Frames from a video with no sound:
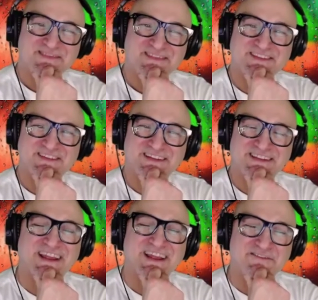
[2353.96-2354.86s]
that's, that's
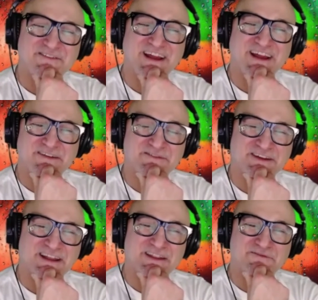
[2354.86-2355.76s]
yeah. I really, I love it.
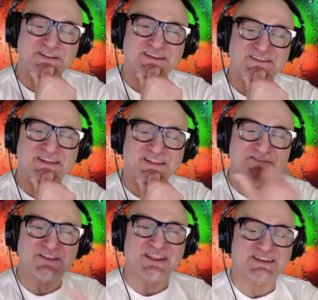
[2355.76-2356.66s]
I love the I
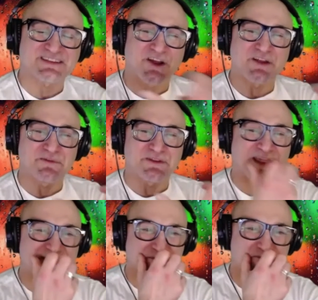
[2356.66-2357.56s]
love the excitement
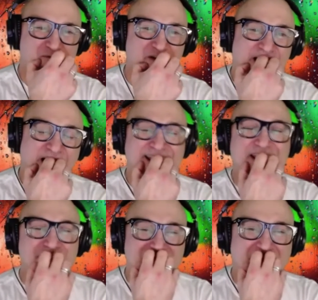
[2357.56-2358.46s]
and the I
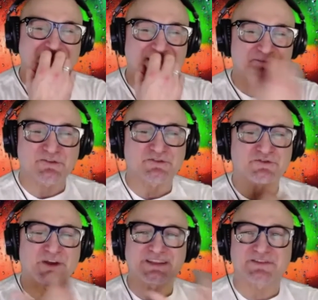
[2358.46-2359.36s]
love the I love a good
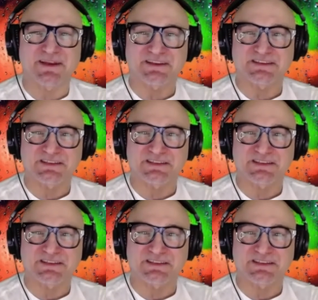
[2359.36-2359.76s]
transformation